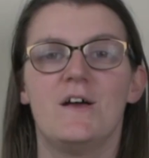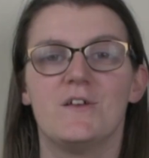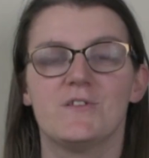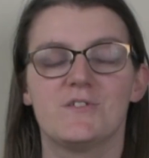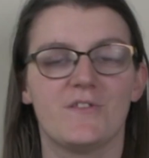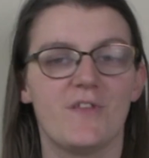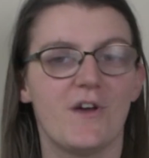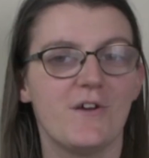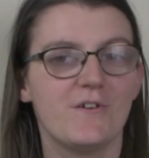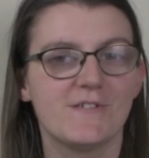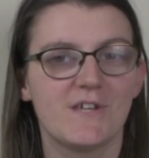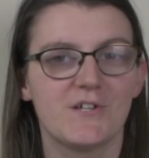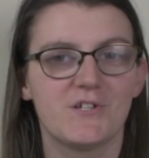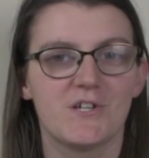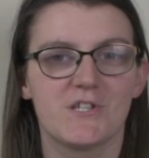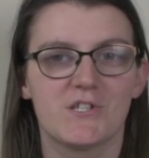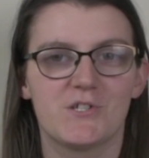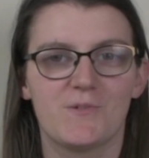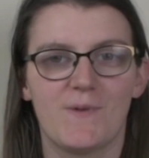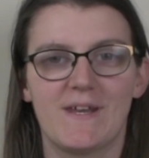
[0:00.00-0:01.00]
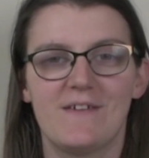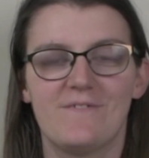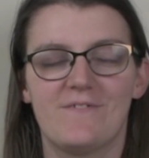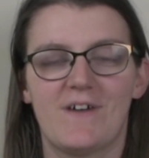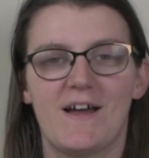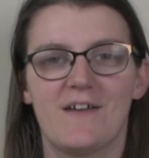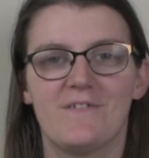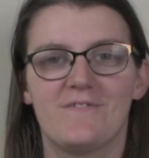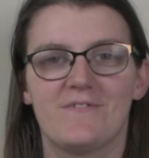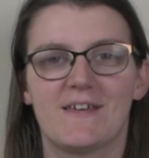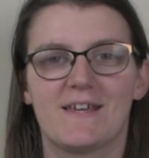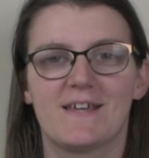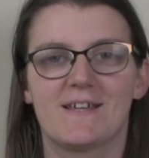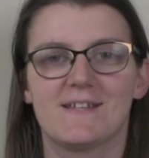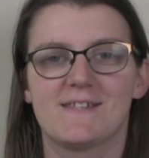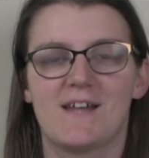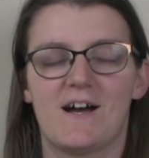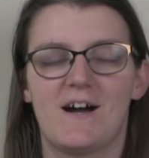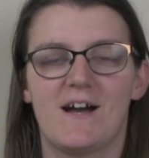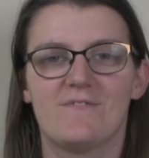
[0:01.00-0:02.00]
So those are just 25
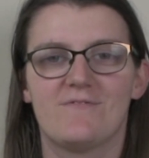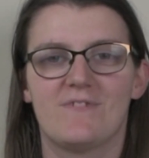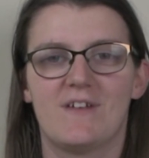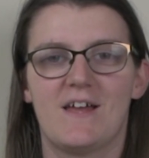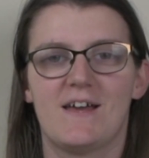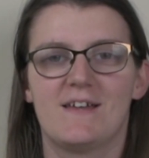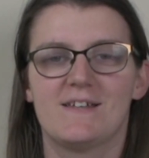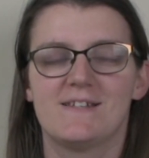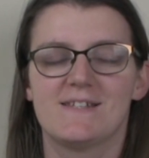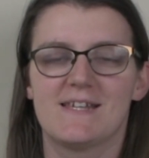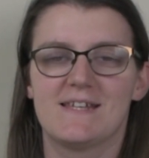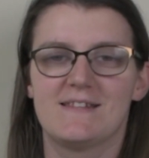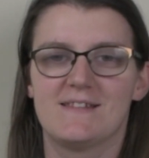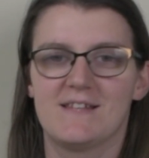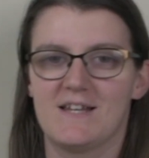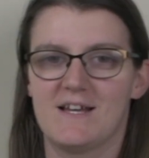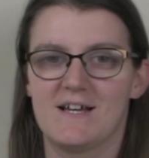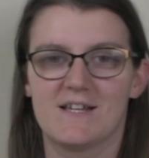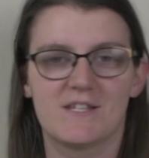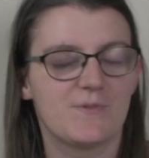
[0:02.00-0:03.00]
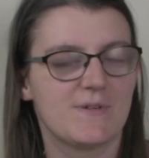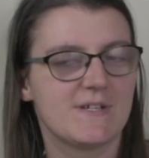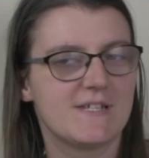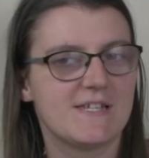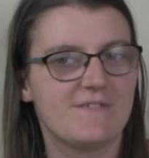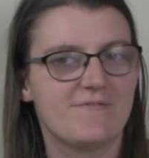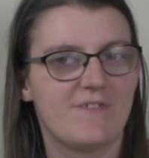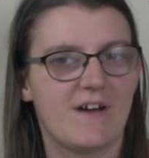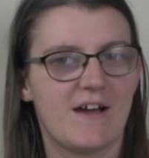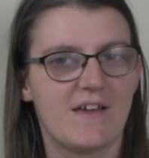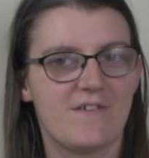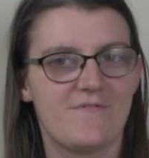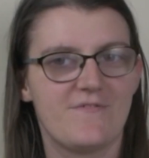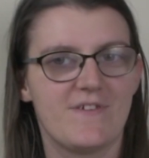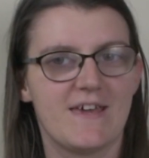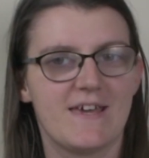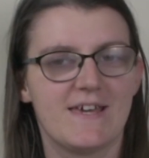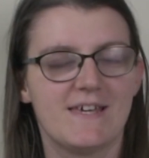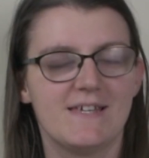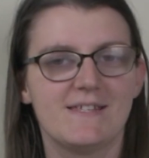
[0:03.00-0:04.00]
things that I've learnt in the last 25
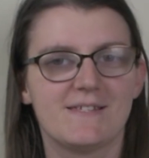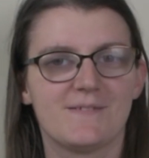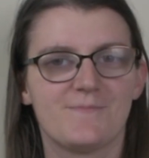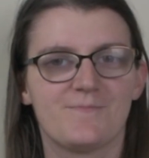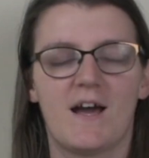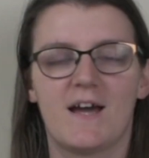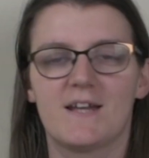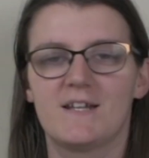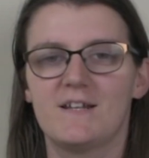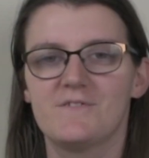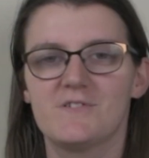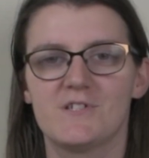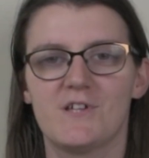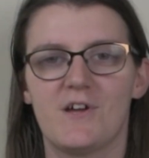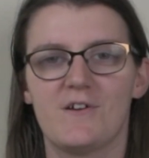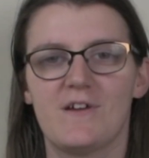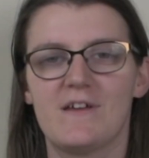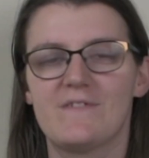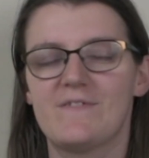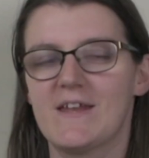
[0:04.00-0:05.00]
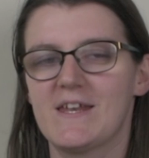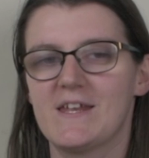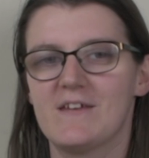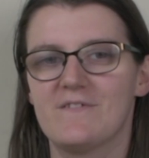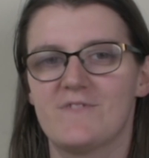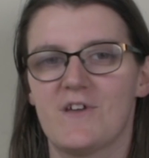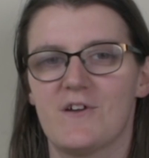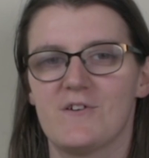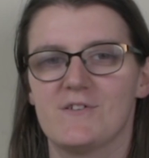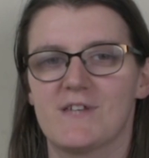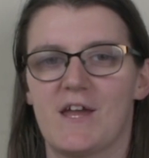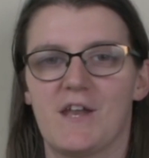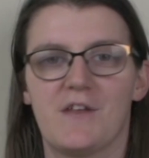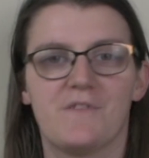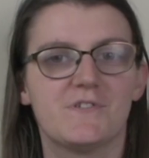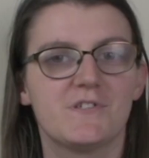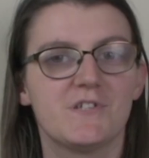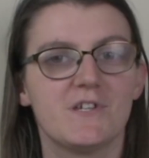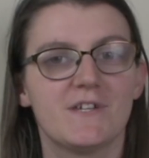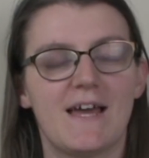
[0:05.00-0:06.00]
years. I'd love to know if any of those kind
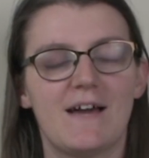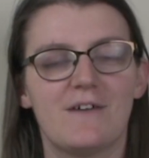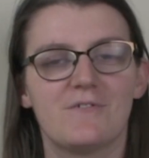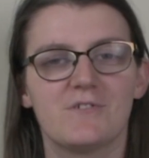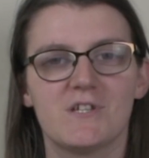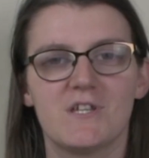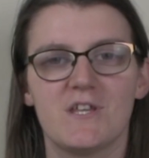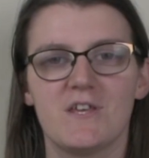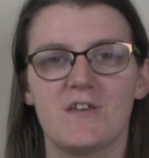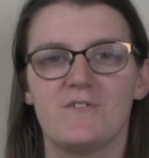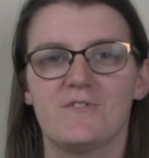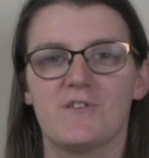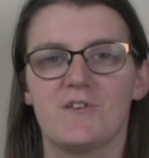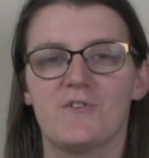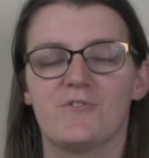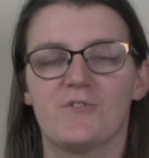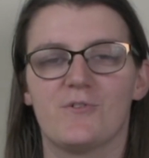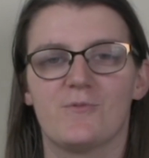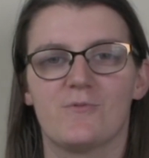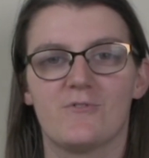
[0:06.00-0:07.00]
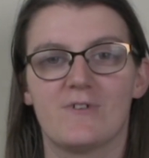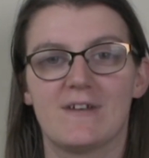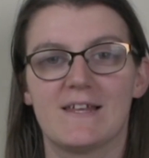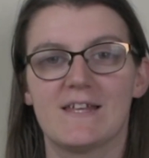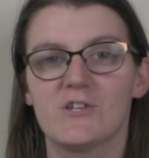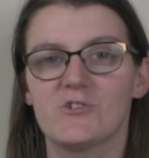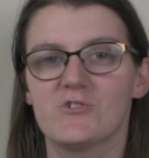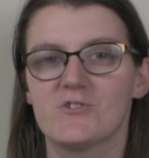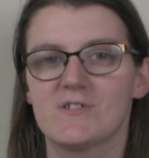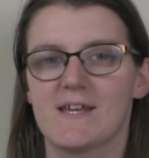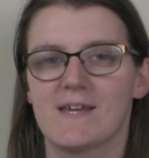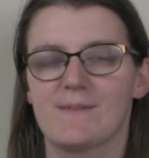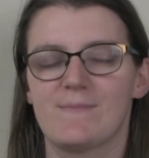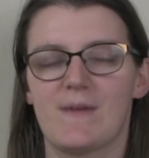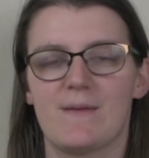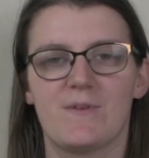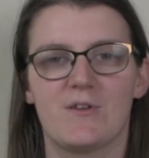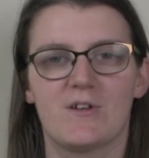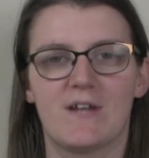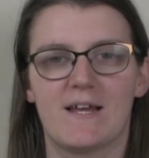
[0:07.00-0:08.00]
of stood out to you, that you thought were really interesting,
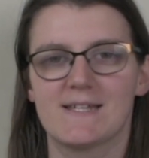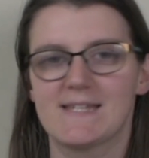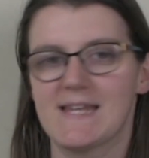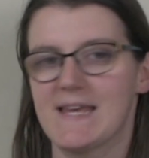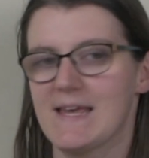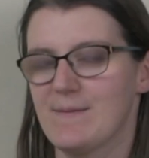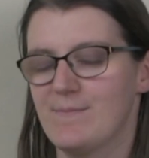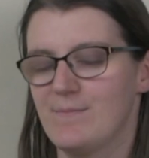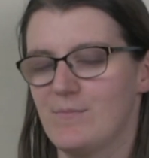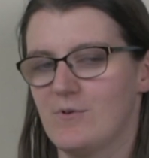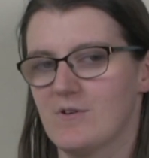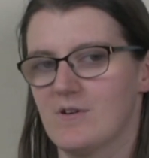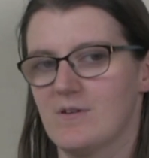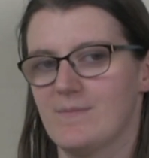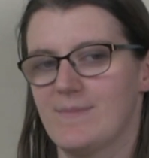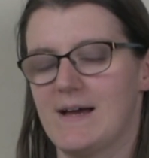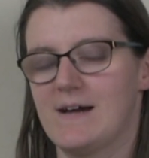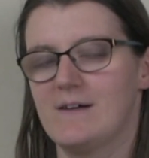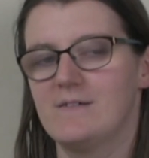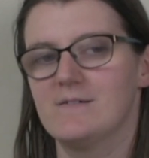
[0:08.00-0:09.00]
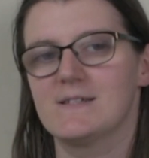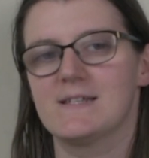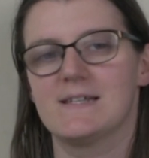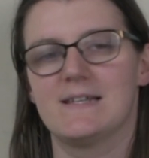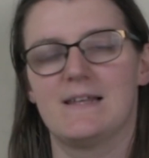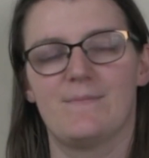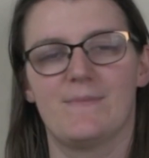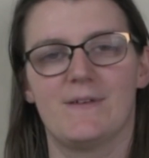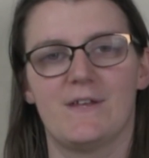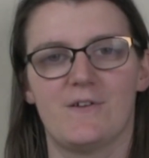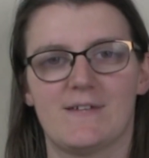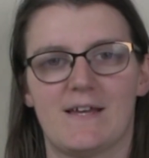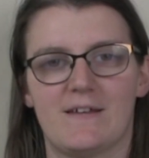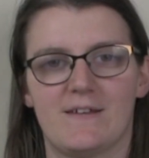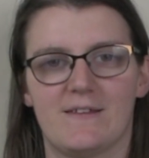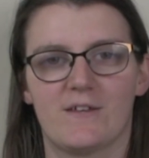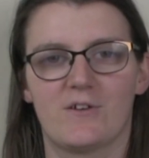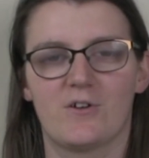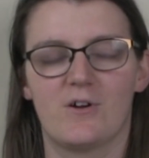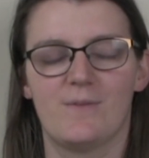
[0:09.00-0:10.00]
maybe you'd like to hear more about. Let me know down
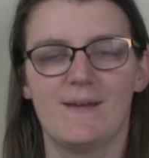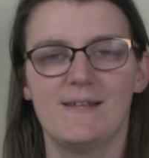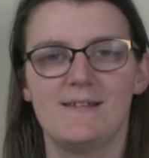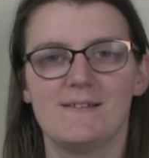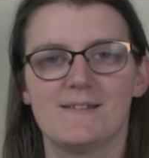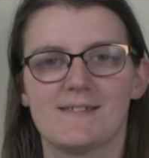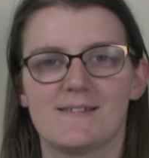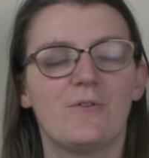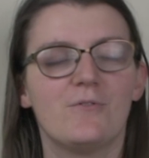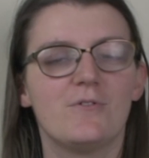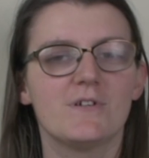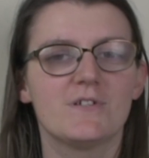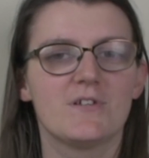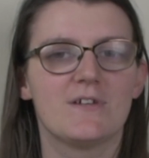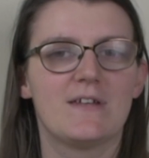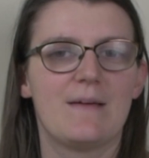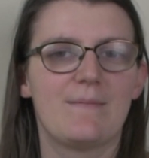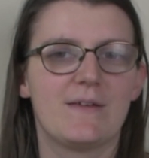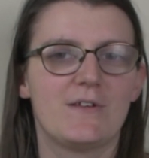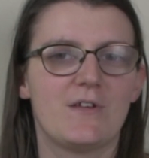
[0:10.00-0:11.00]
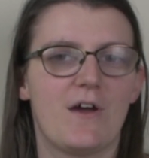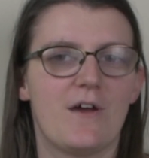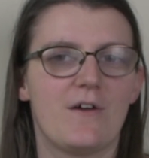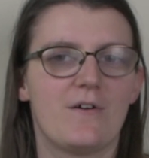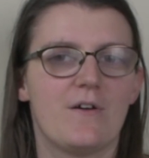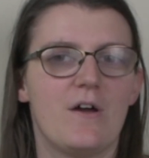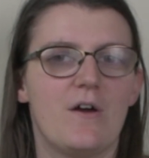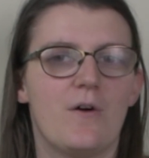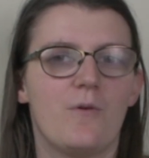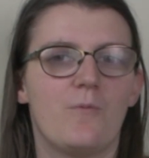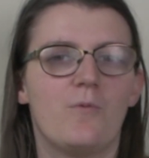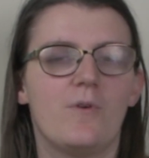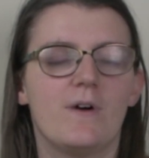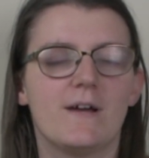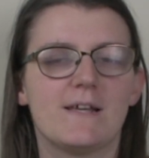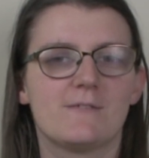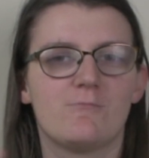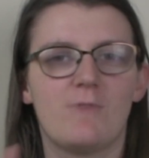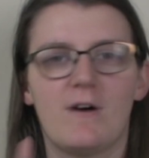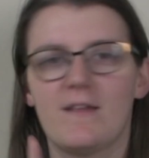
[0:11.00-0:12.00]
in the comments. Also let me know what
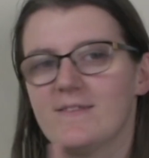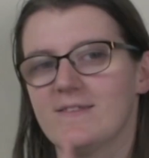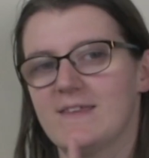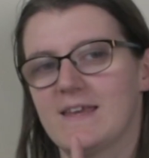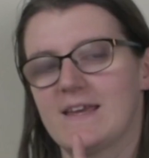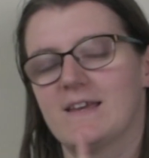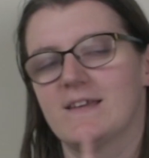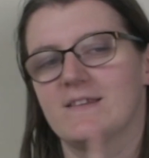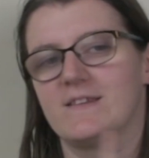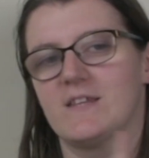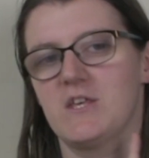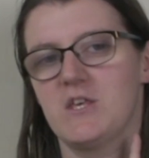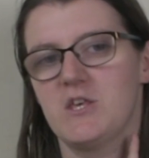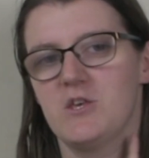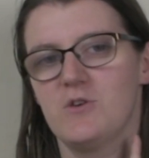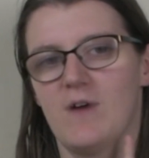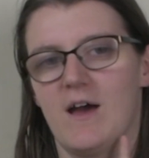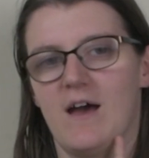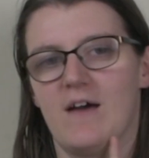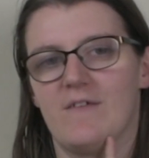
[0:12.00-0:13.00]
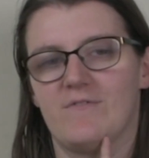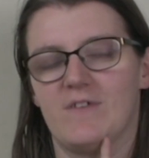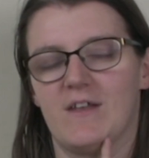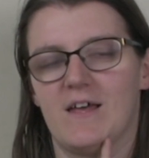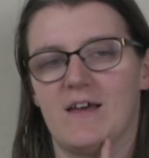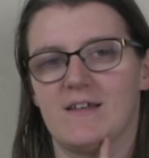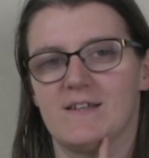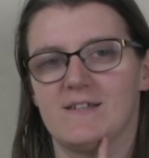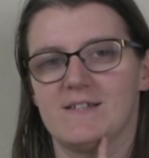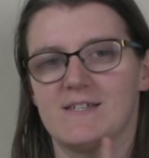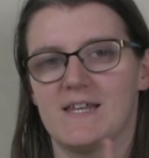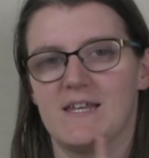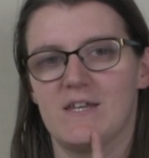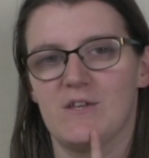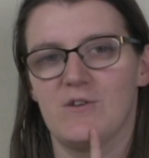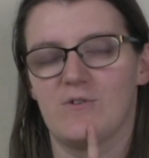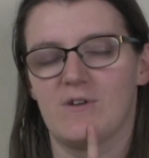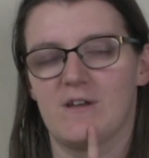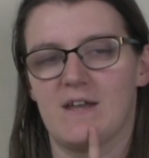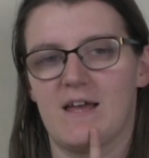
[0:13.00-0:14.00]
is one thing that you have learnt in
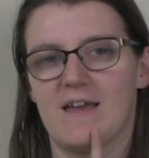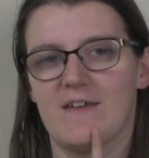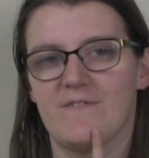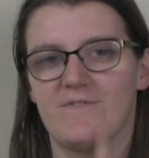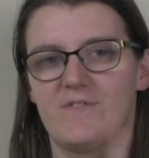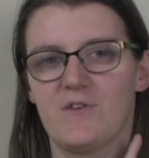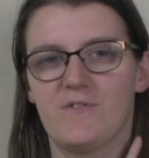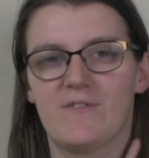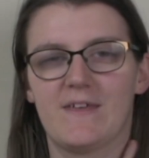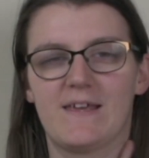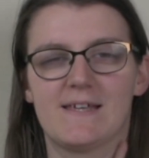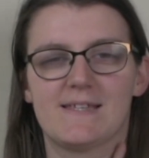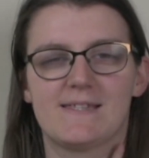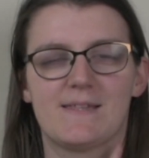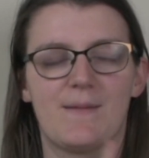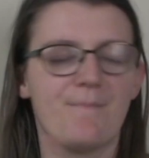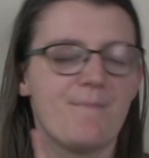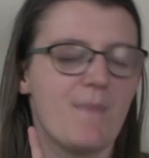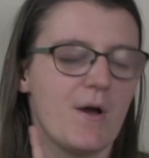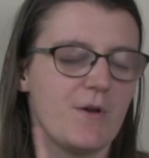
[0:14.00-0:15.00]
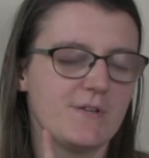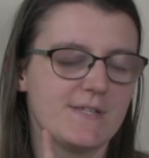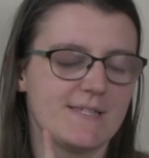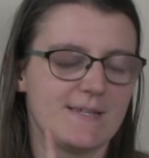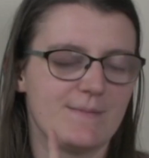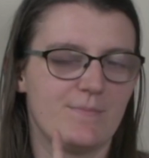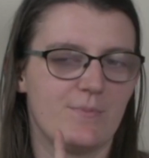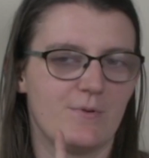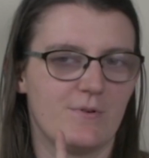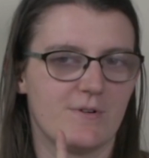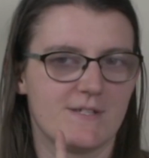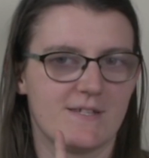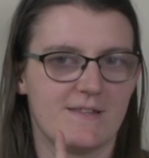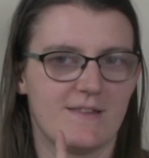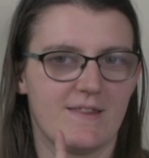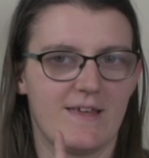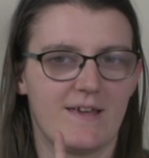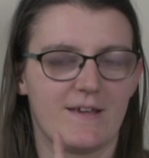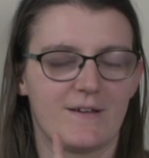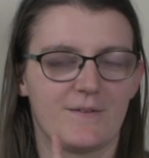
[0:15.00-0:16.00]
your life that you think is the most important
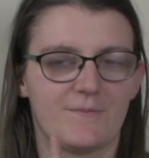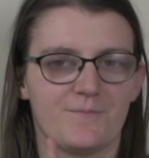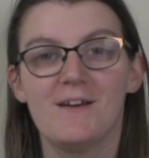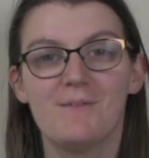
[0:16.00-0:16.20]
thing.